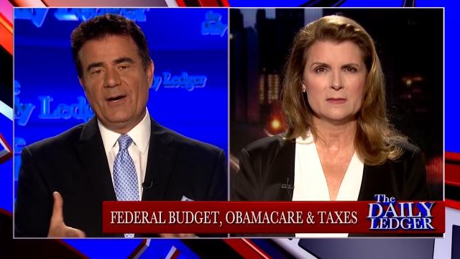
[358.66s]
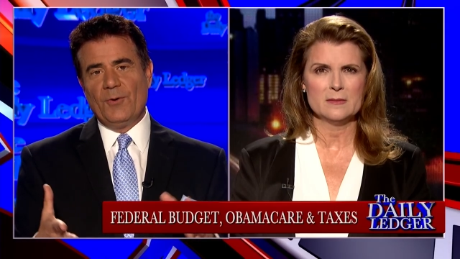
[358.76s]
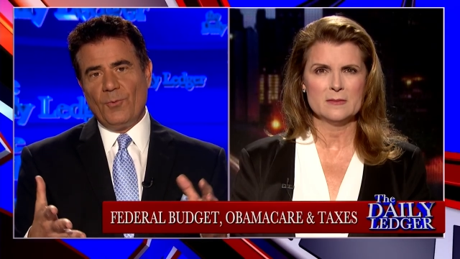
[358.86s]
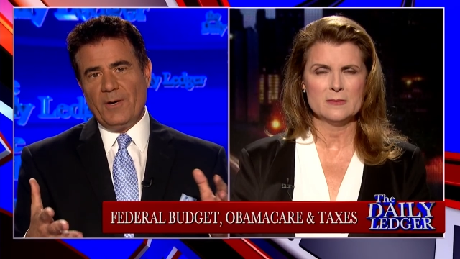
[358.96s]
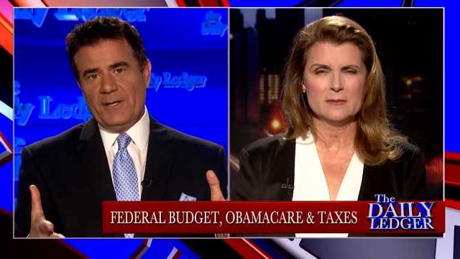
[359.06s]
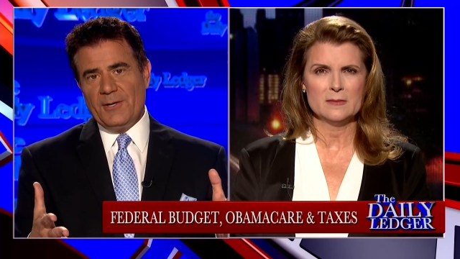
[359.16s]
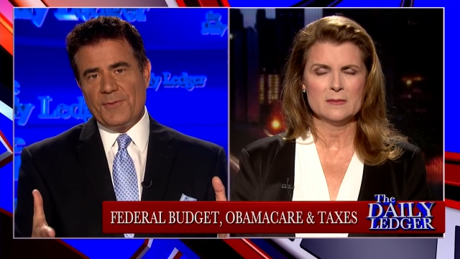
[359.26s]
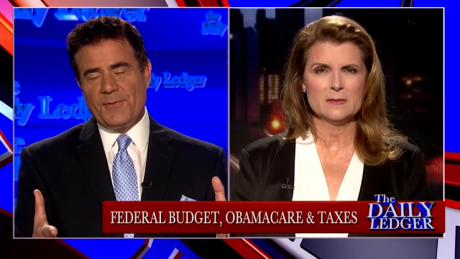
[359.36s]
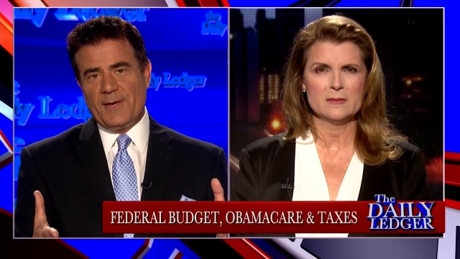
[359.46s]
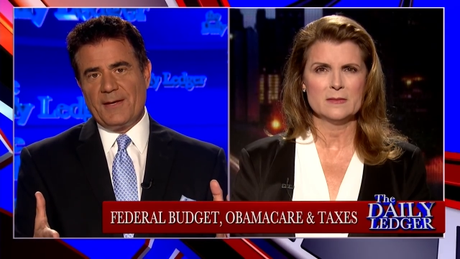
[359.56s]
Speaker 1: What do you
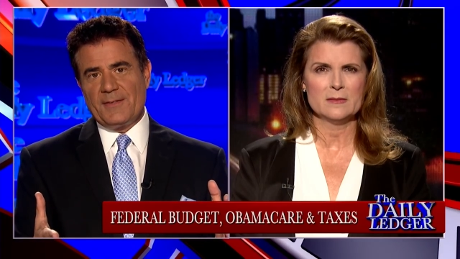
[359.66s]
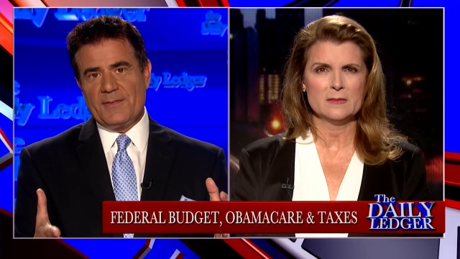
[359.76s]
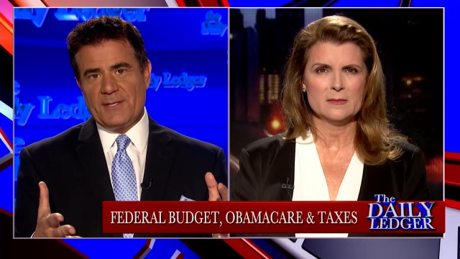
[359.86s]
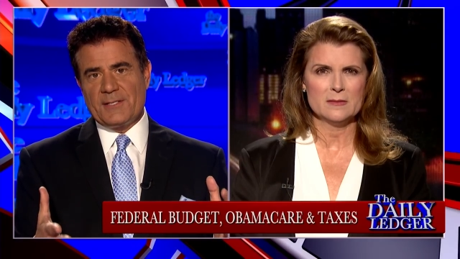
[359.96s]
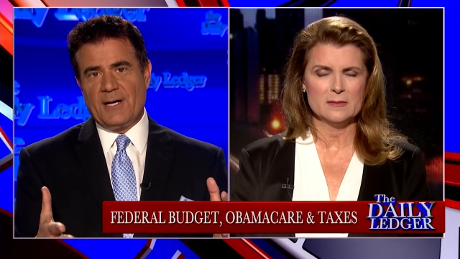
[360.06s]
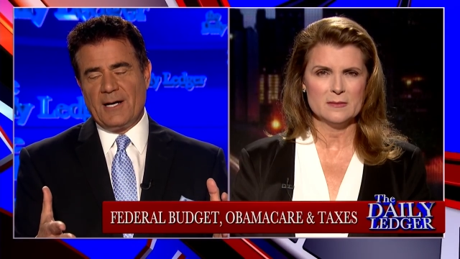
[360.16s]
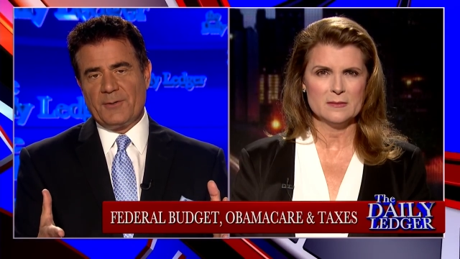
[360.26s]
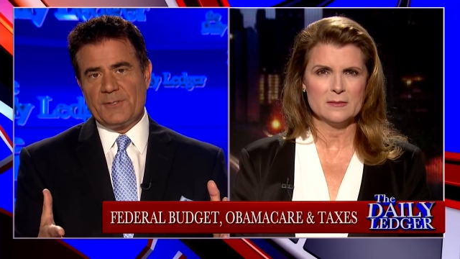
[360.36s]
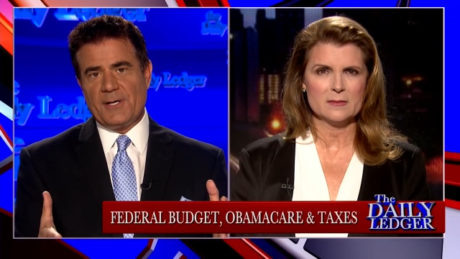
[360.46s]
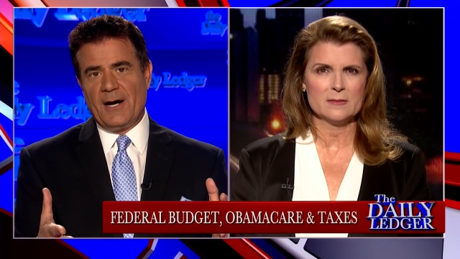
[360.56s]
think that this
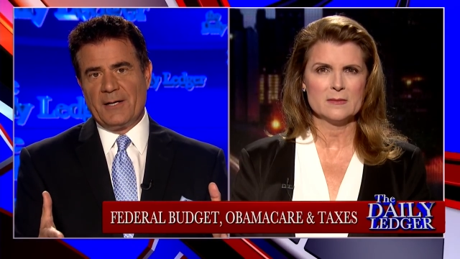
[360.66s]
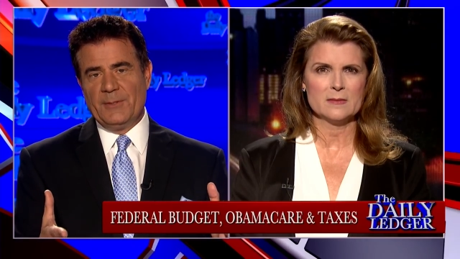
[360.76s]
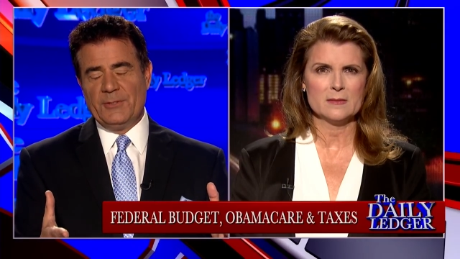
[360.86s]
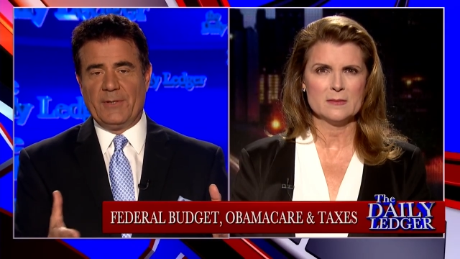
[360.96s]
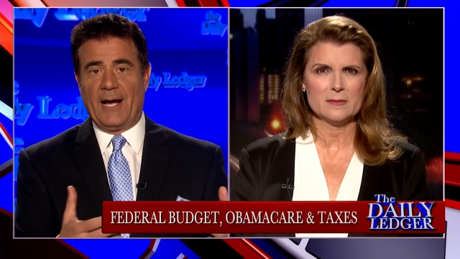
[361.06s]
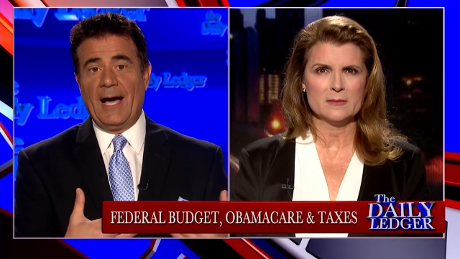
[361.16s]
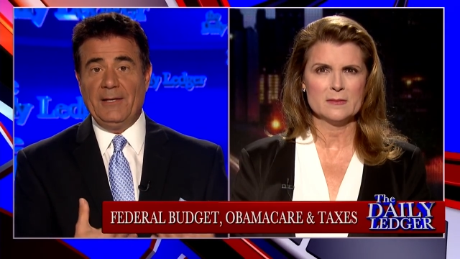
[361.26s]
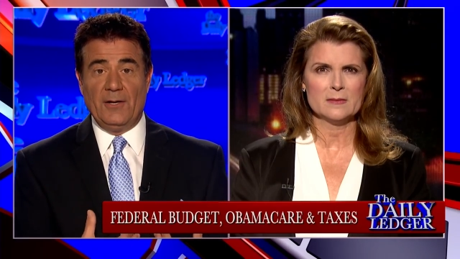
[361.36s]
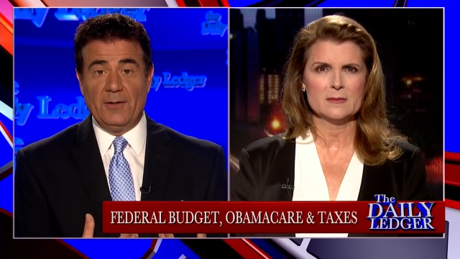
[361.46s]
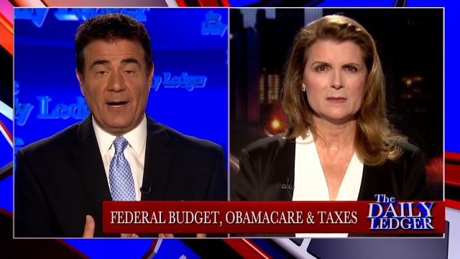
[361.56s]
Congress ought to be doing? I
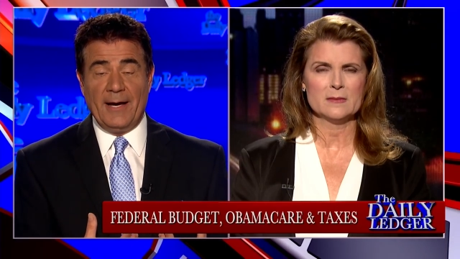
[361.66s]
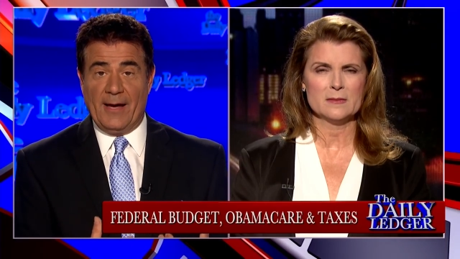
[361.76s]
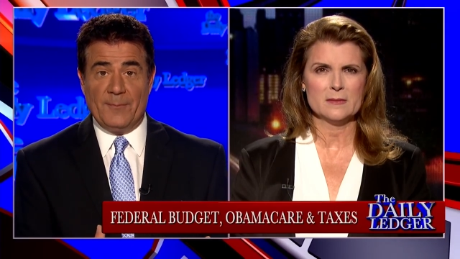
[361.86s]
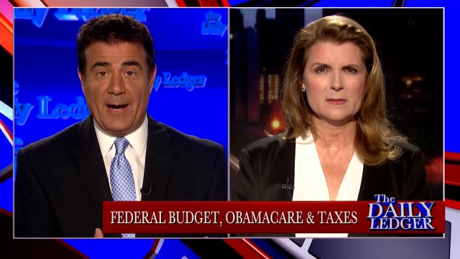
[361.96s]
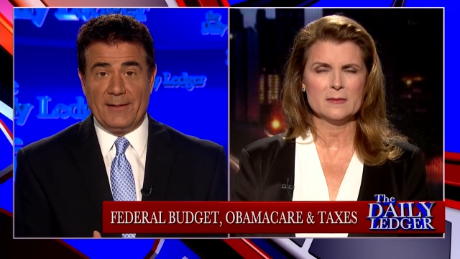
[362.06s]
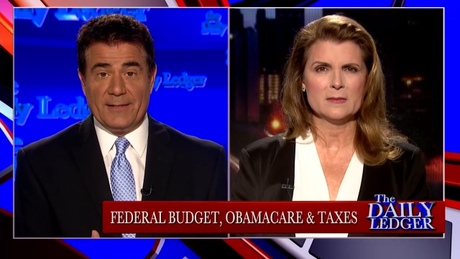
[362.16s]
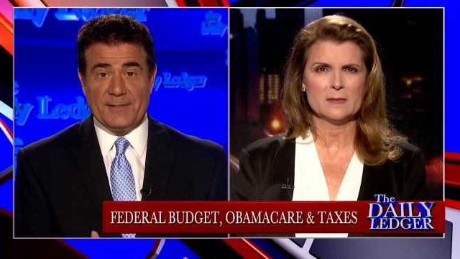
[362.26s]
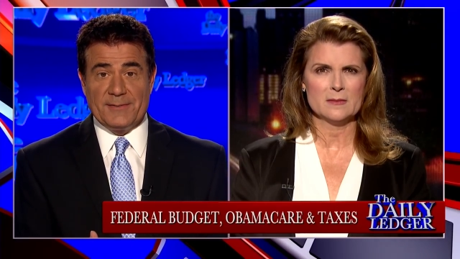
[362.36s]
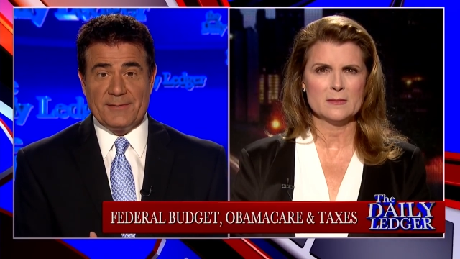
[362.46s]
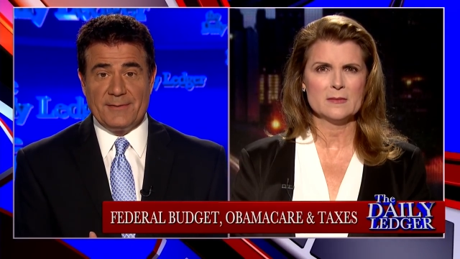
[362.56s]
know I have my
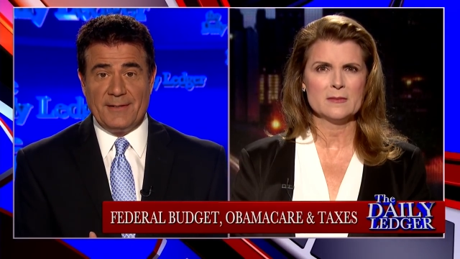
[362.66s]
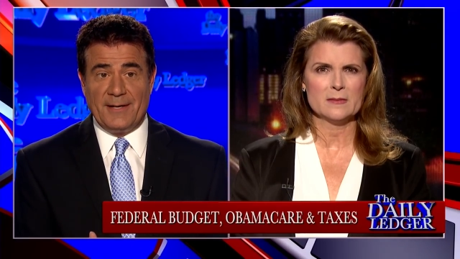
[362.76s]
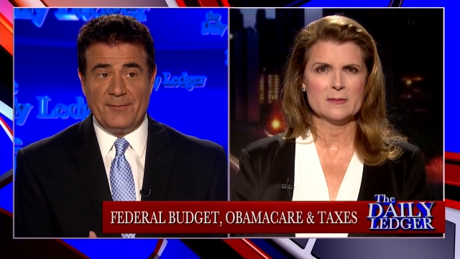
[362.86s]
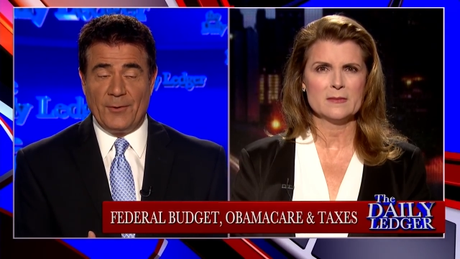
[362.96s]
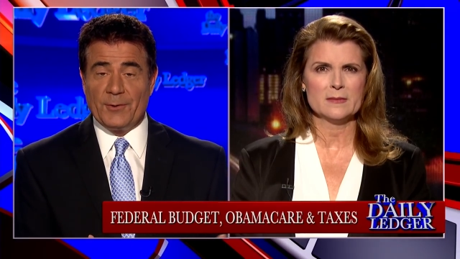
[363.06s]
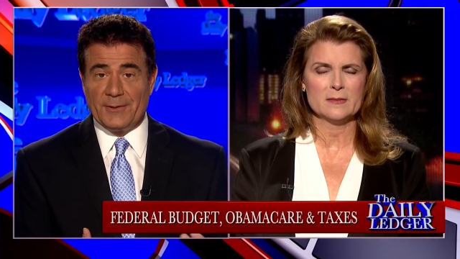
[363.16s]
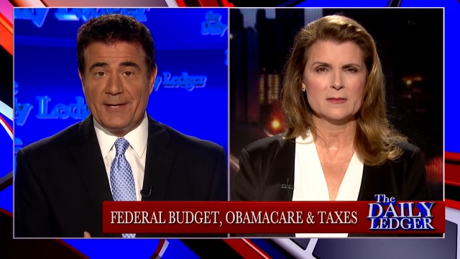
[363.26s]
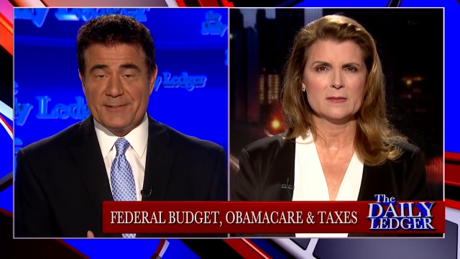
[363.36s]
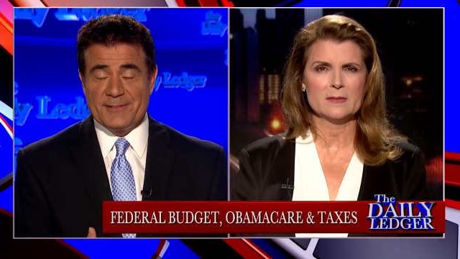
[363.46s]
list, and I've vocalized it